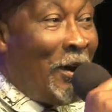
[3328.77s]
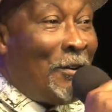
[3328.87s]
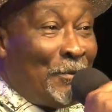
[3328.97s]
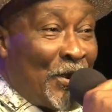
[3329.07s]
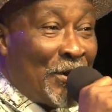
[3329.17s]

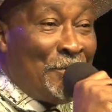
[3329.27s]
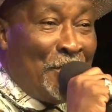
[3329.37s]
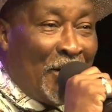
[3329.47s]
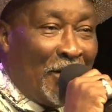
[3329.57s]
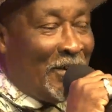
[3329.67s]
come to
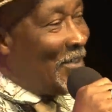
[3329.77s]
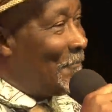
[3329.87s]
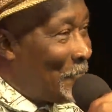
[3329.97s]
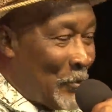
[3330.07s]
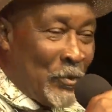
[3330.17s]
me
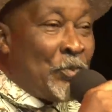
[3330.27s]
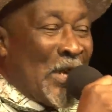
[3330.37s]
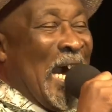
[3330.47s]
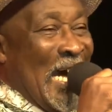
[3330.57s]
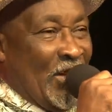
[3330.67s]

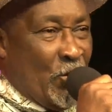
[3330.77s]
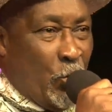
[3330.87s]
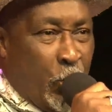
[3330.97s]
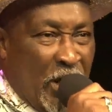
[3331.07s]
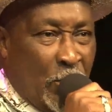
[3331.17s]
and
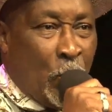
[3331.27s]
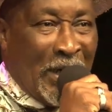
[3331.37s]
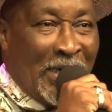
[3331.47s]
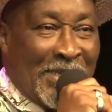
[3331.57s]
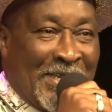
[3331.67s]
we
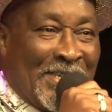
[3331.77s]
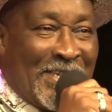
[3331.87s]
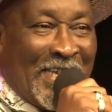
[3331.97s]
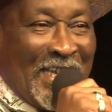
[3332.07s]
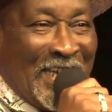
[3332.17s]
will
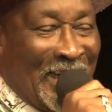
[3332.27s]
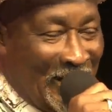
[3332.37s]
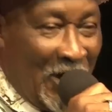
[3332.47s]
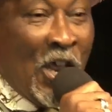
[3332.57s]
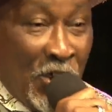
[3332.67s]
see
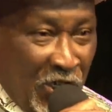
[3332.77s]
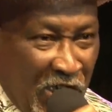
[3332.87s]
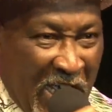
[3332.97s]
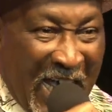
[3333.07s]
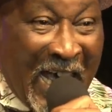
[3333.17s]

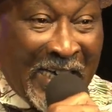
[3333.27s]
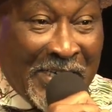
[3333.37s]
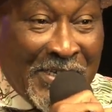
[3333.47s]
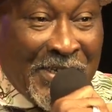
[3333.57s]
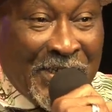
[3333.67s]
the
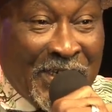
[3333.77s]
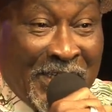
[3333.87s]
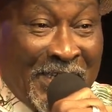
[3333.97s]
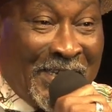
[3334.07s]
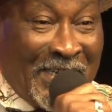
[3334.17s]

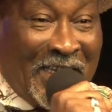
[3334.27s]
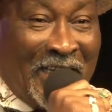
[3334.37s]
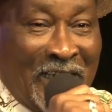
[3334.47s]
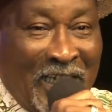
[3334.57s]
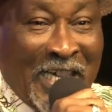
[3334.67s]

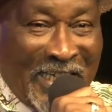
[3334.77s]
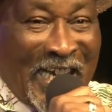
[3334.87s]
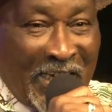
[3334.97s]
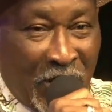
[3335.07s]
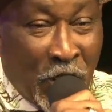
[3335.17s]
ecstasy
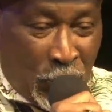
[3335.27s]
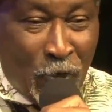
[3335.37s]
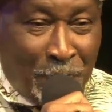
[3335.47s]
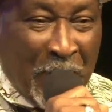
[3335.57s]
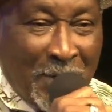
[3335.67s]
that
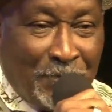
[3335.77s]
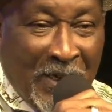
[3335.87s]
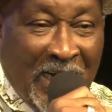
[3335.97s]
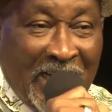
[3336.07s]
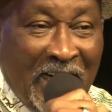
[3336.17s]
two
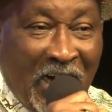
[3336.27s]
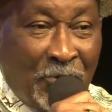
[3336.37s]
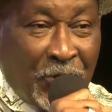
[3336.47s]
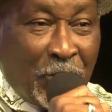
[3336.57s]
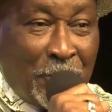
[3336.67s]
people in
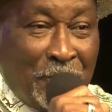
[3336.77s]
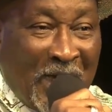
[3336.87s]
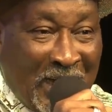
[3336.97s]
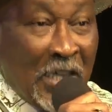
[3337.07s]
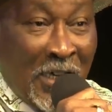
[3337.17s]
love could
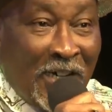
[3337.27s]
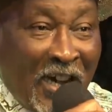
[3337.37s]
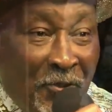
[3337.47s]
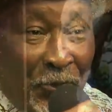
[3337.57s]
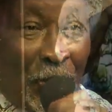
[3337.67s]
be,
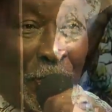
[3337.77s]
love